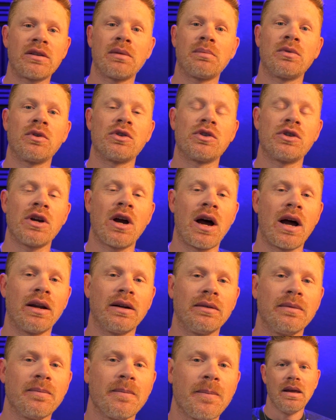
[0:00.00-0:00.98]
up your shot?
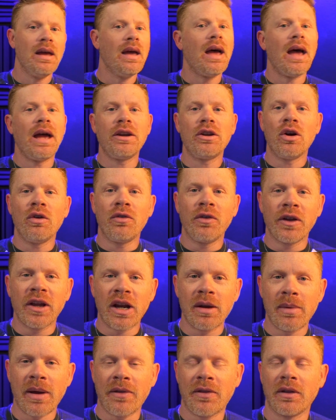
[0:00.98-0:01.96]
And don't forget
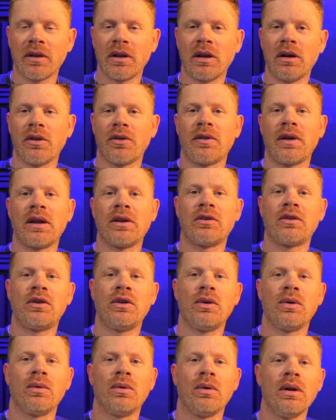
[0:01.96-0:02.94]
about the little things
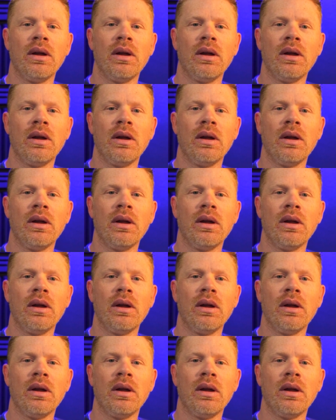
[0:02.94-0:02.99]
too,